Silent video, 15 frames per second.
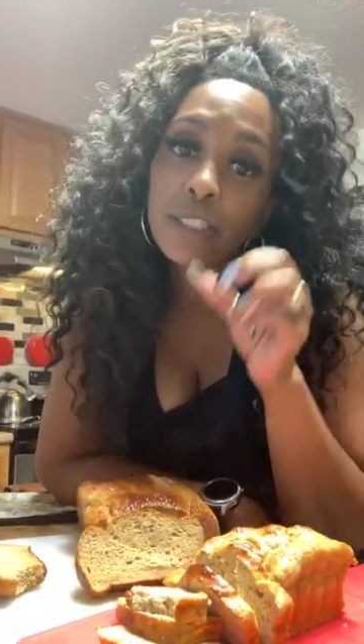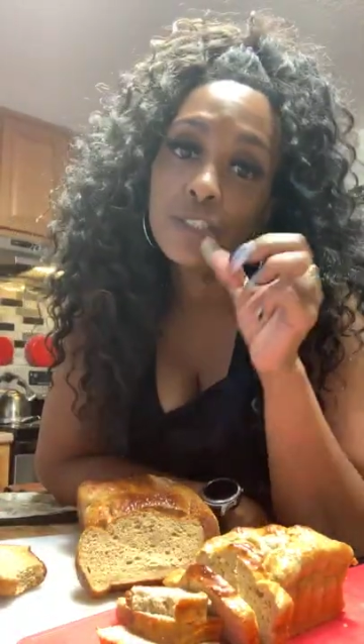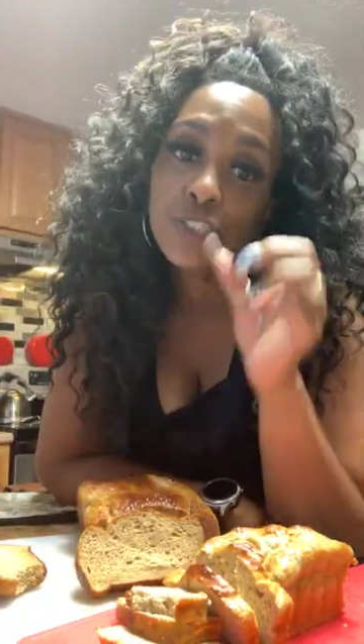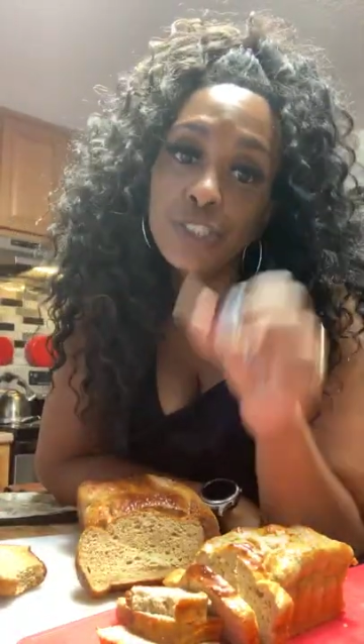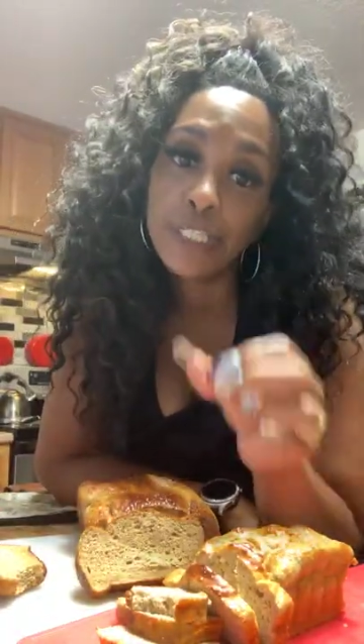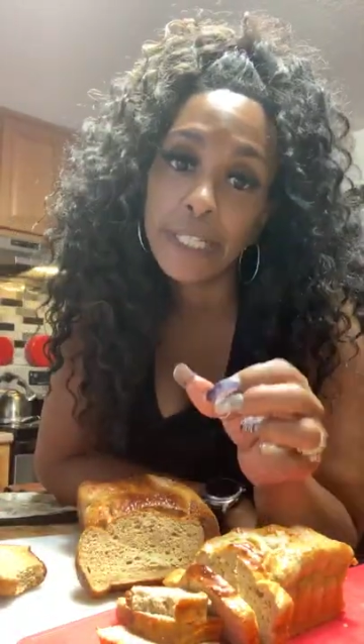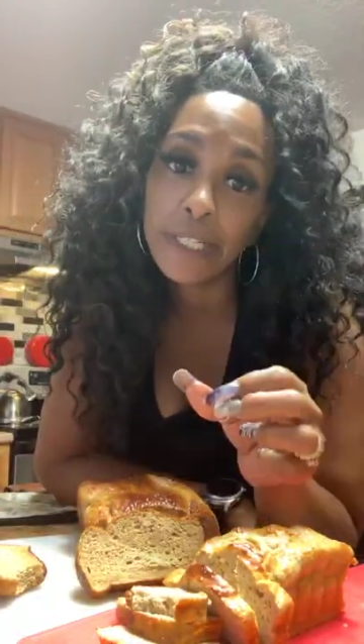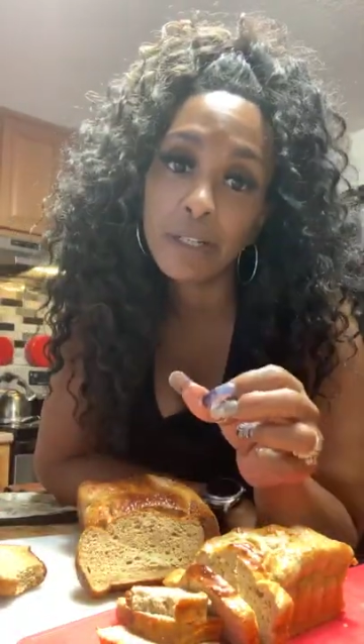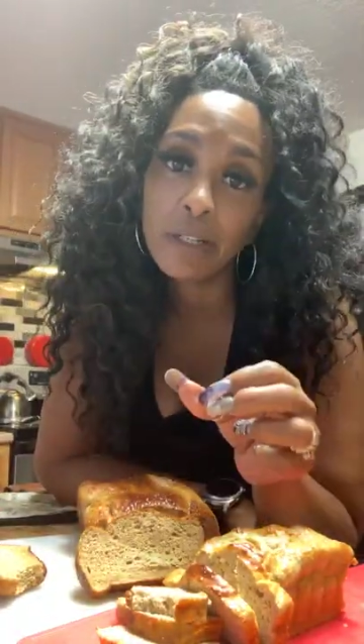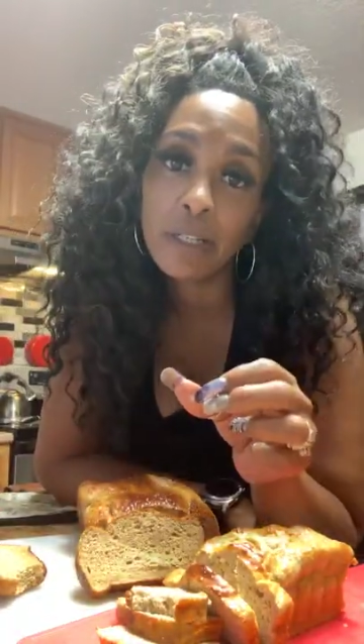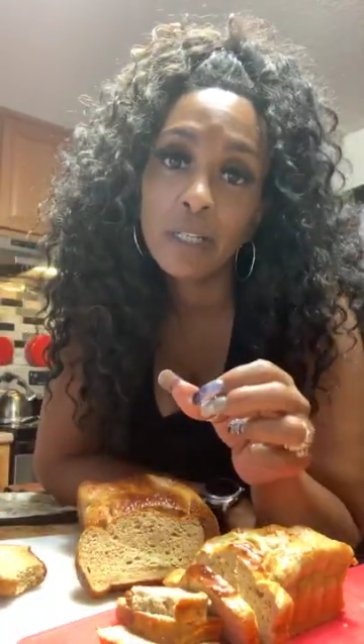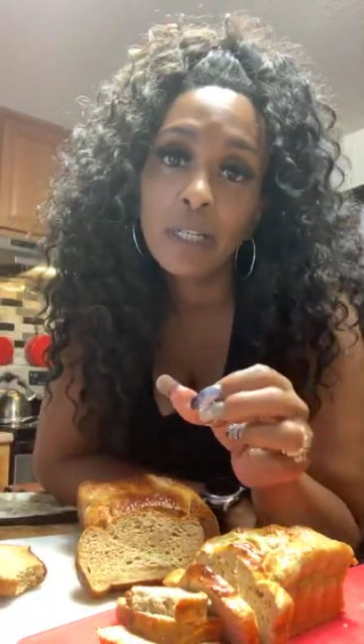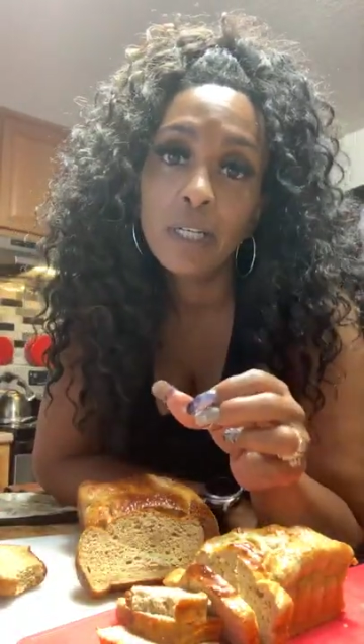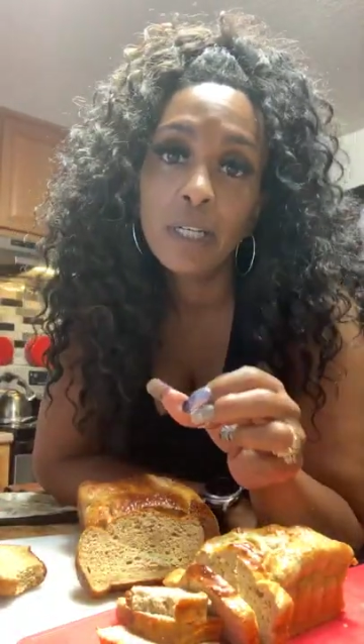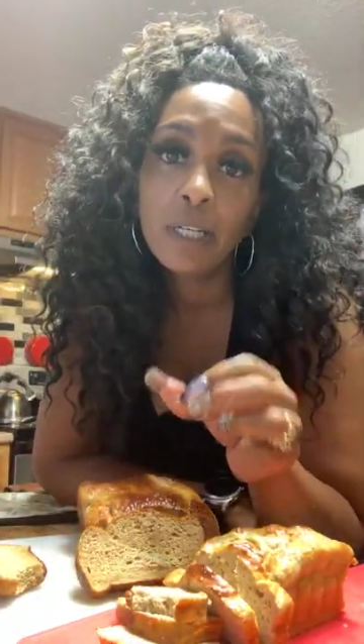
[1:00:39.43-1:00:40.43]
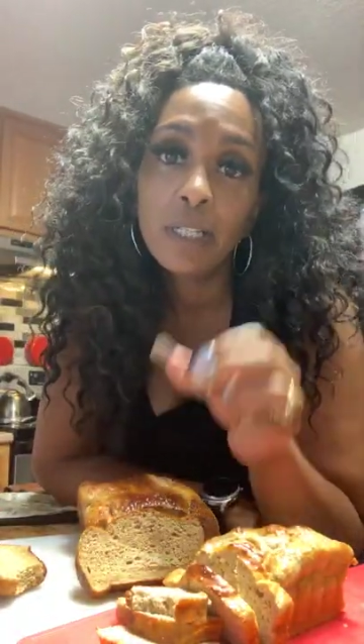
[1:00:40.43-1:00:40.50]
and share